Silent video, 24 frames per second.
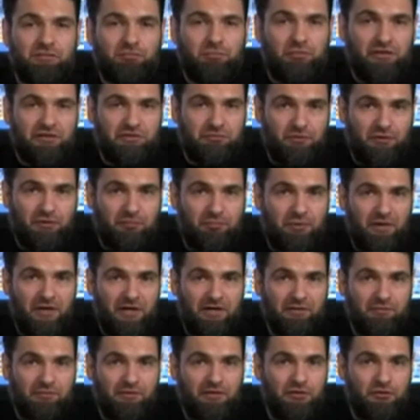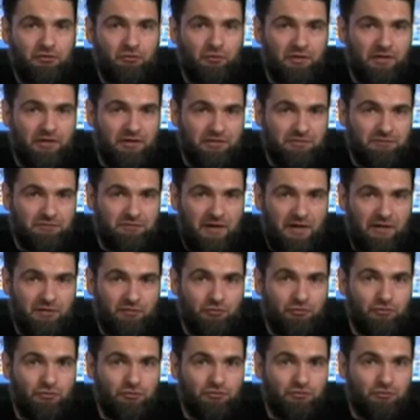peace be upon him, he greeted his
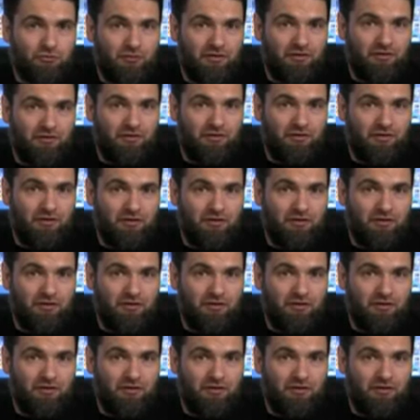followers with